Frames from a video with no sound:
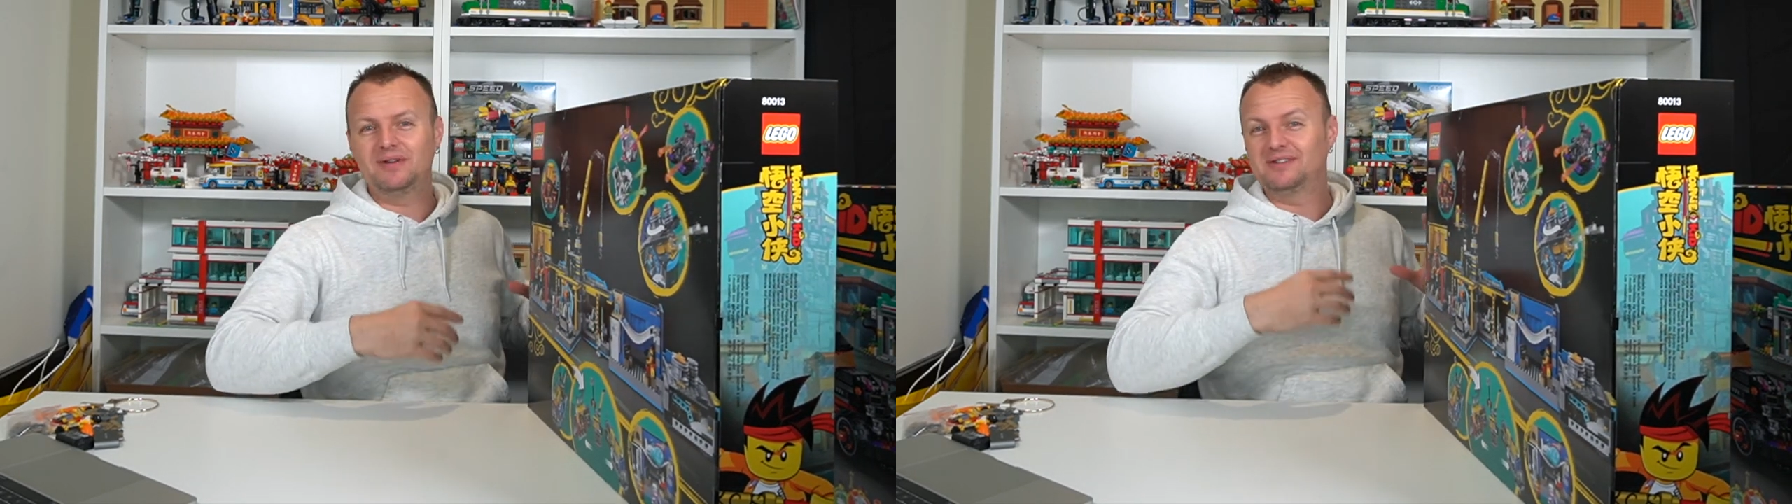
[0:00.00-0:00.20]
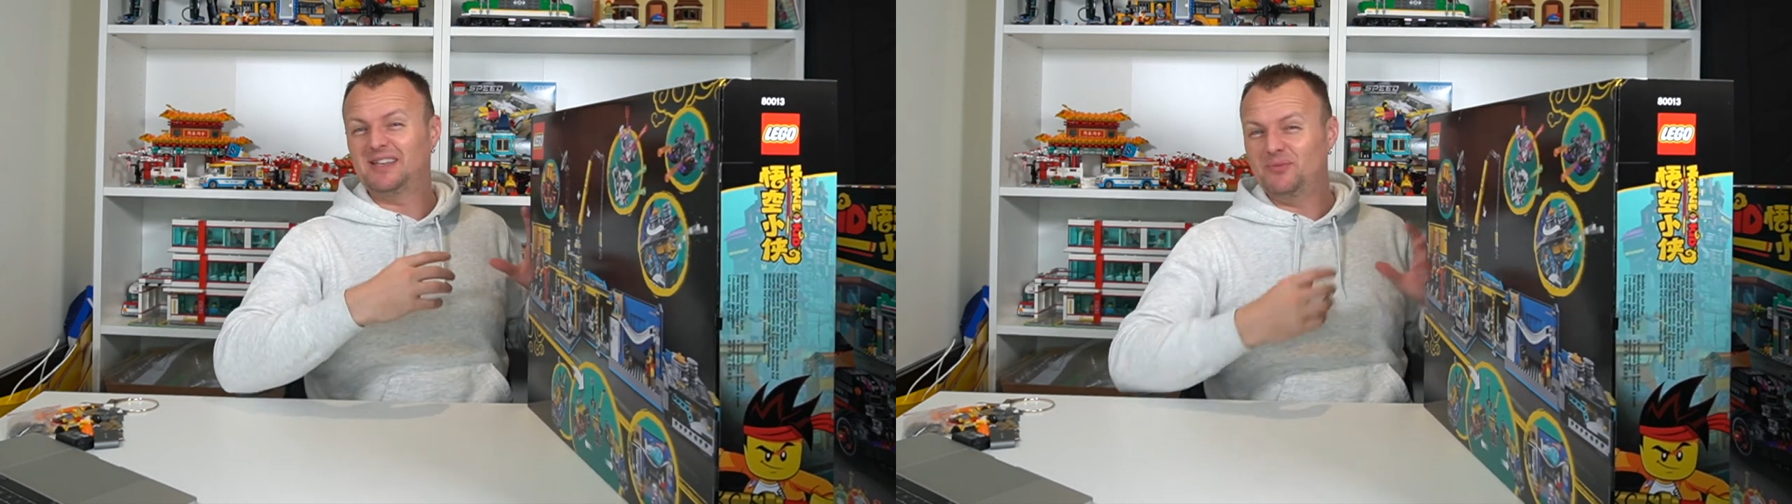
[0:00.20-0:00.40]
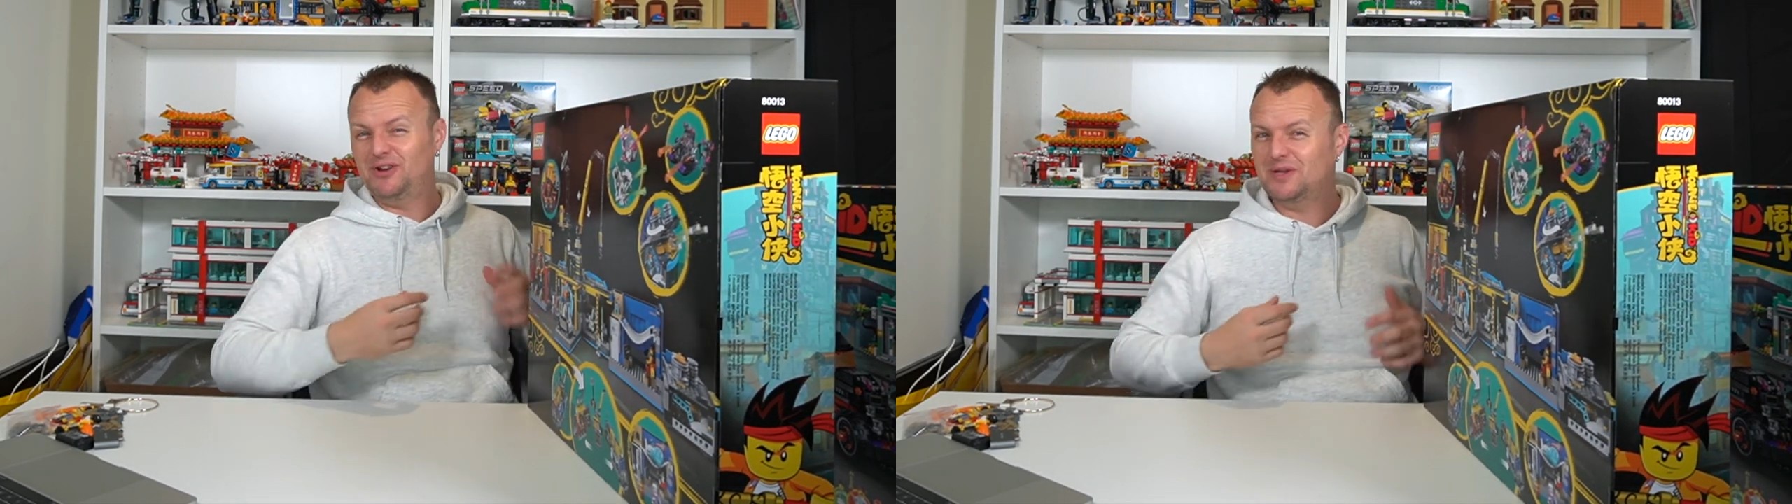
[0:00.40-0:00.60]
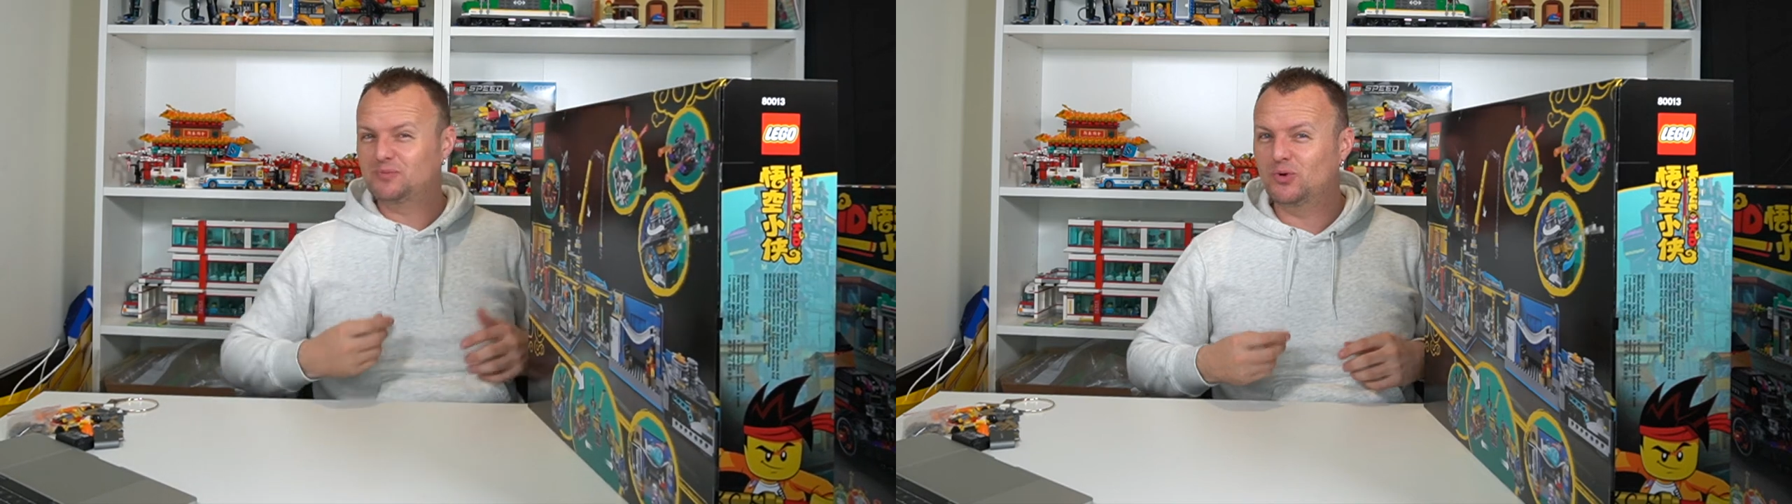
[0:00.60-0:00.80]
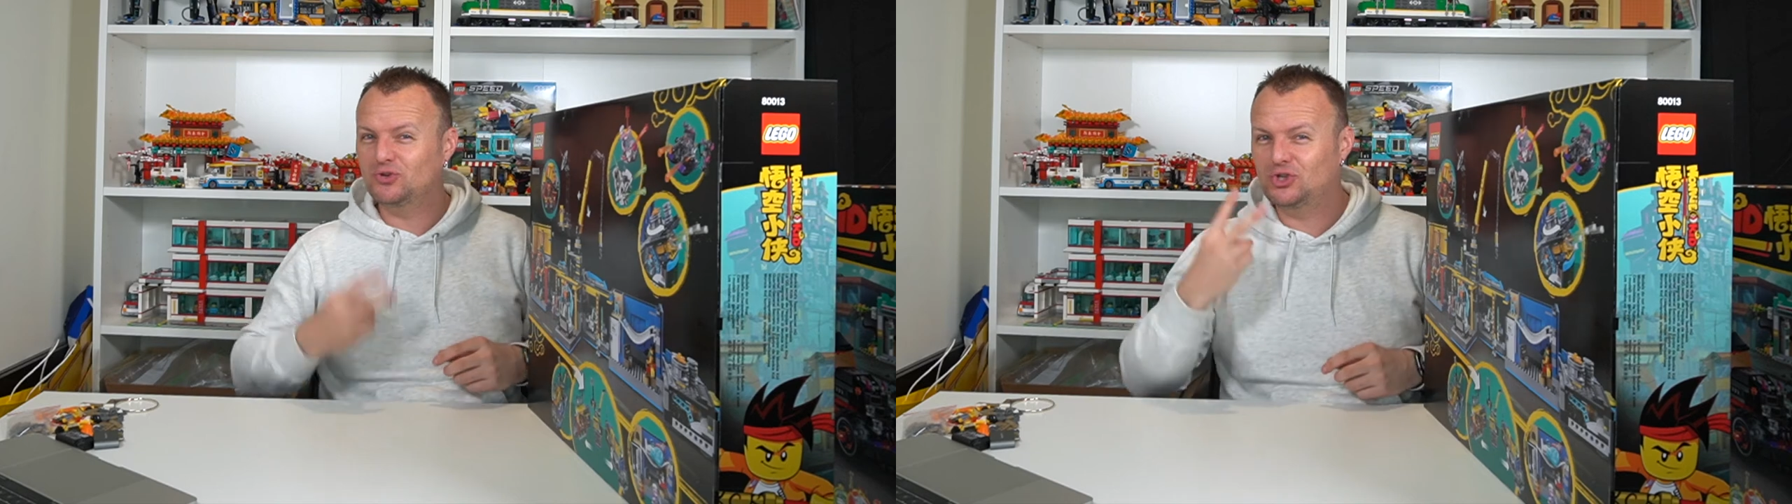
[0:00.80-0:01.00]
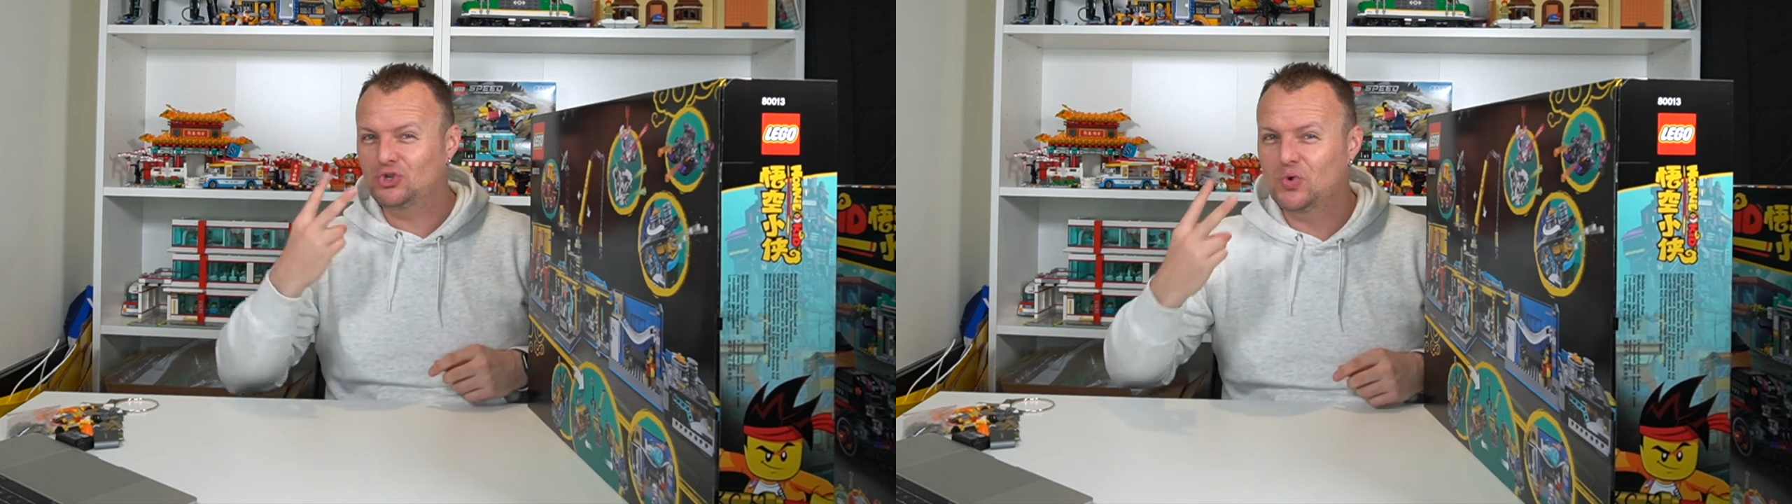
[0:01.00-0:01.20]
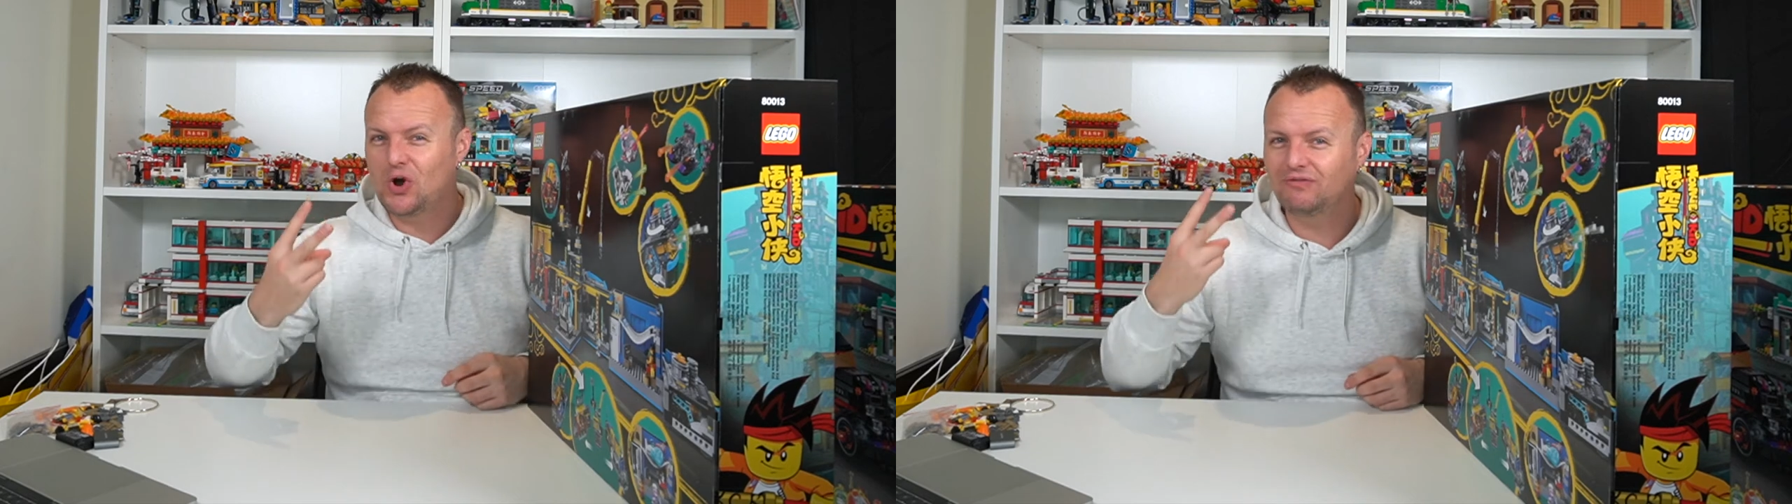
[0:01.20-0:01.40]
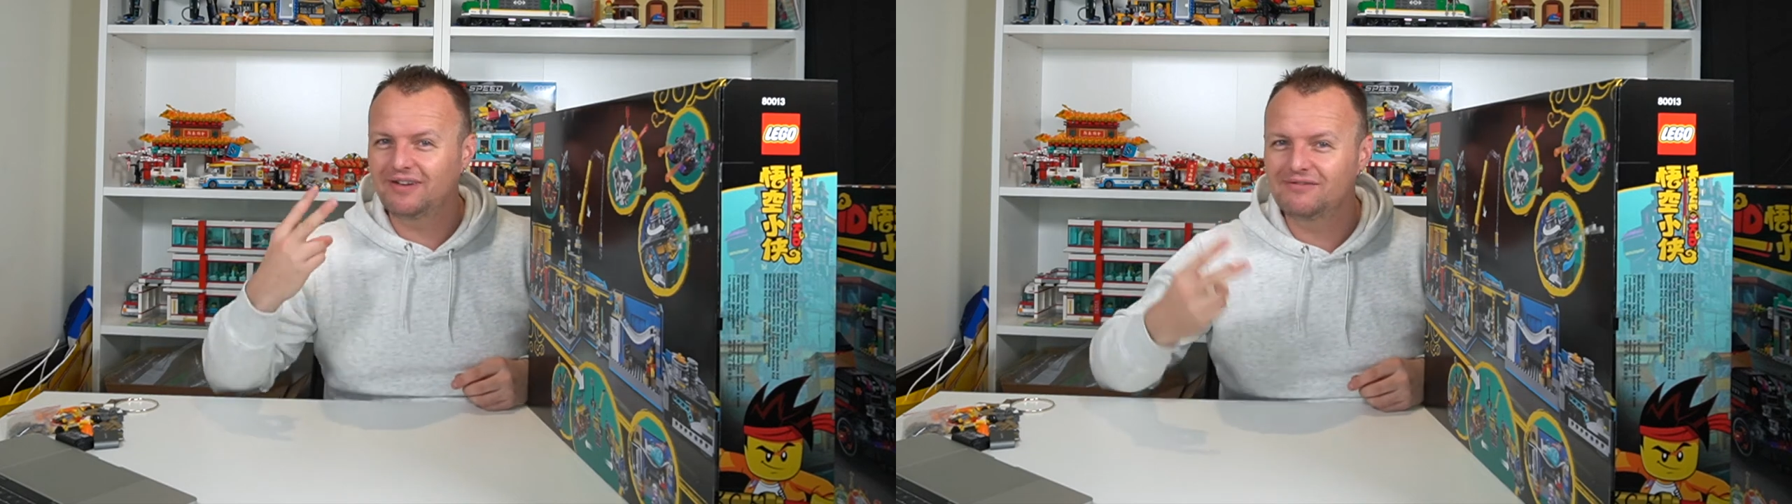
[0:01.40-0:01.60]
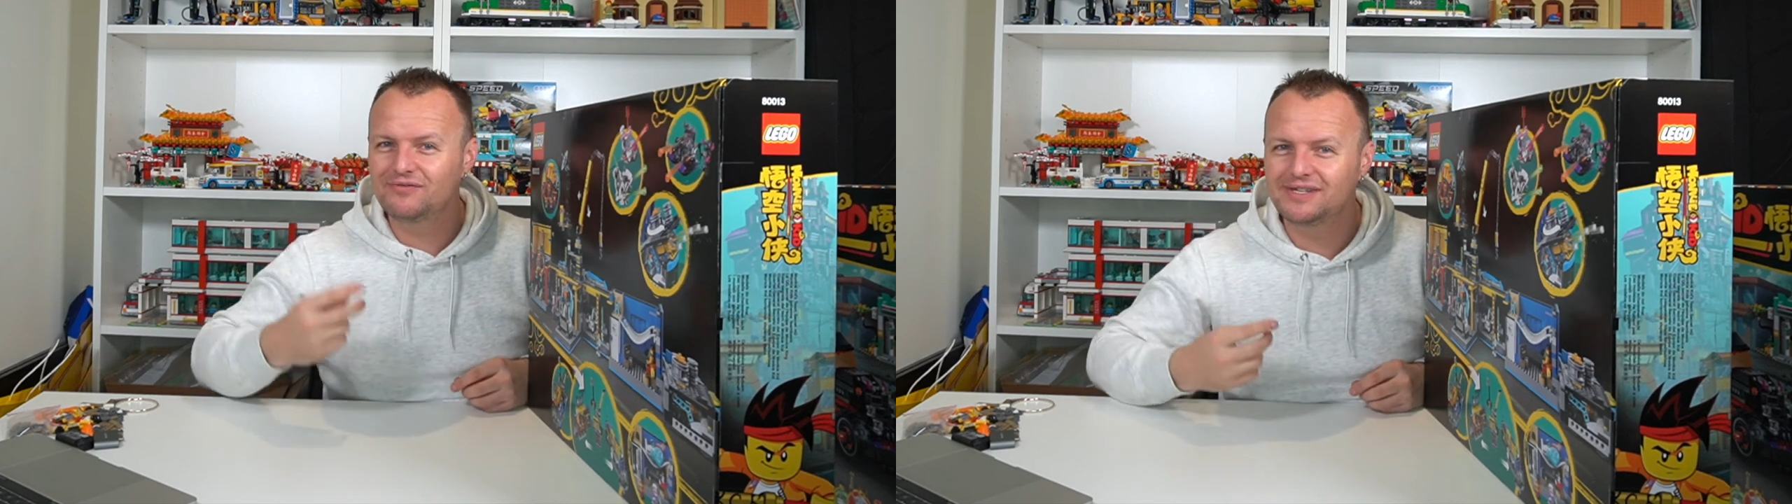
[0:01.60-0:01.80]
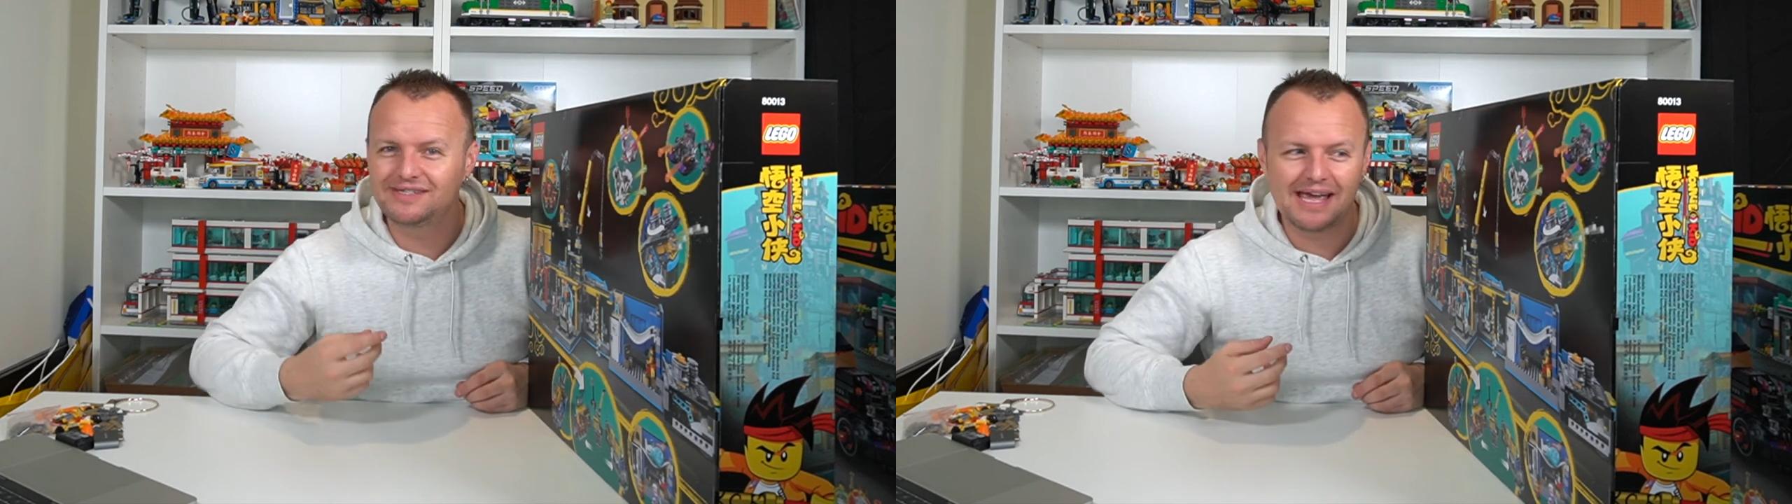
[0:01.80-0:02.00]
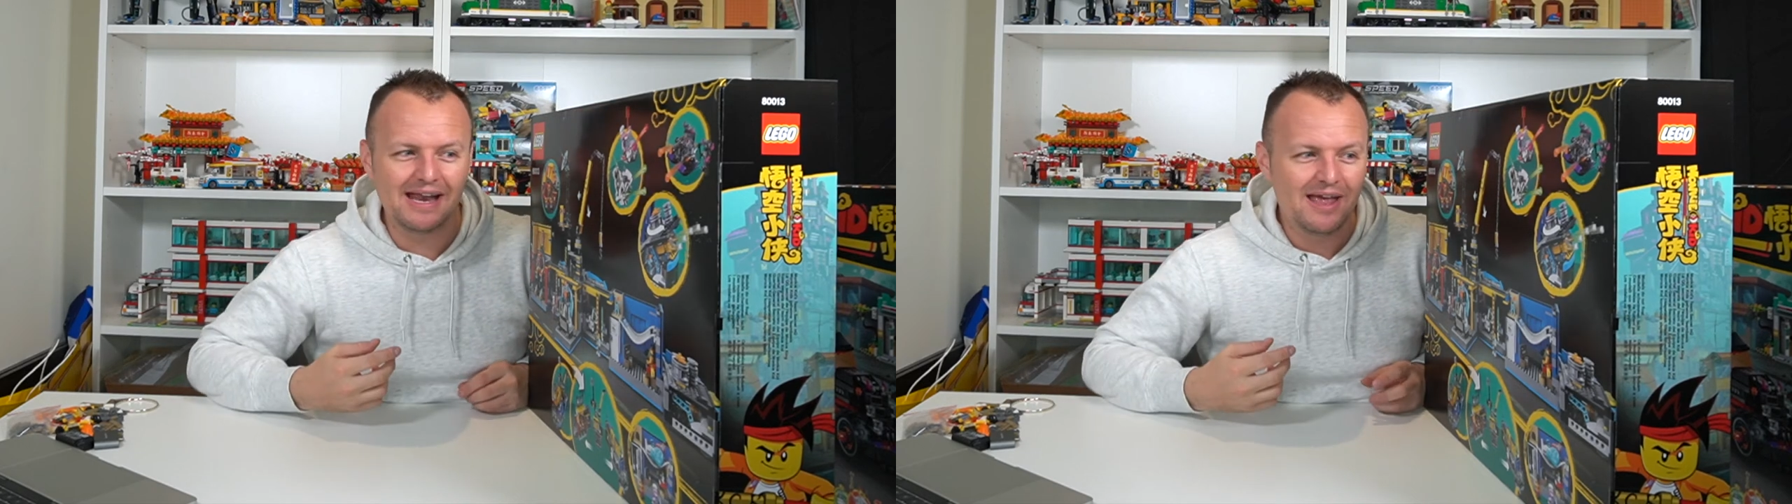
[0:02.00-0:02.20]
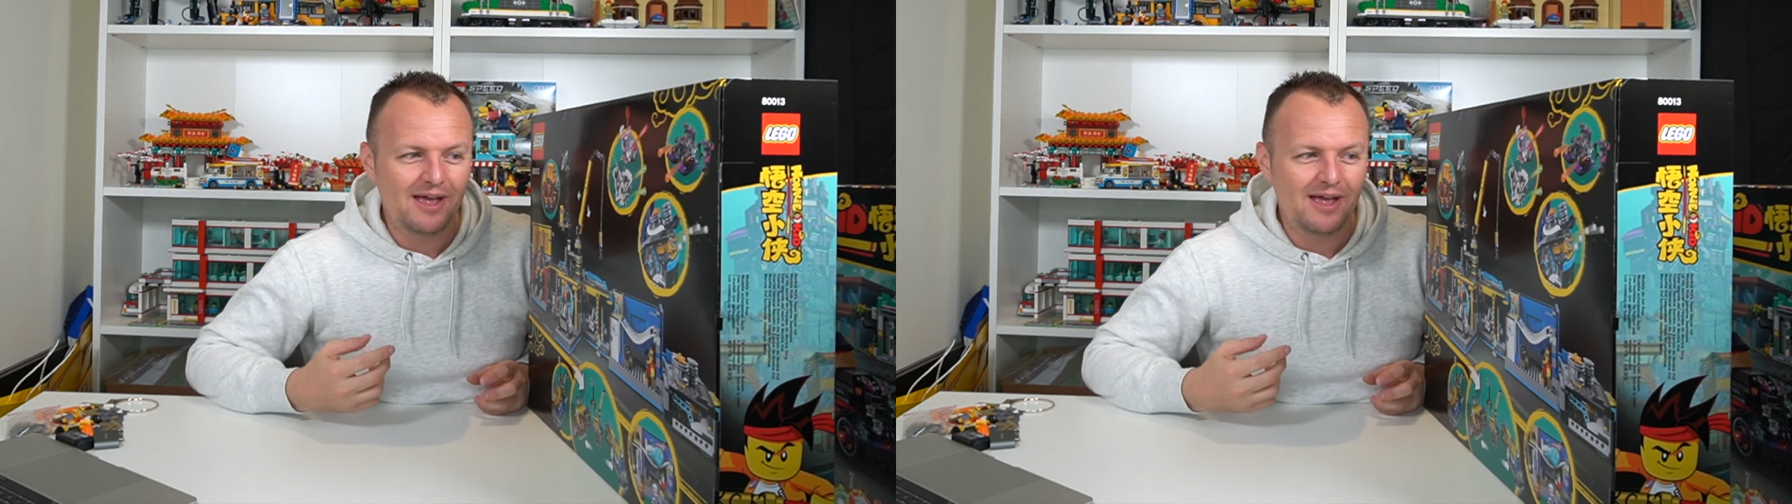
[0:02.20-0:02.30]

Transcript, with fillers: because I pretty much bought two of every set,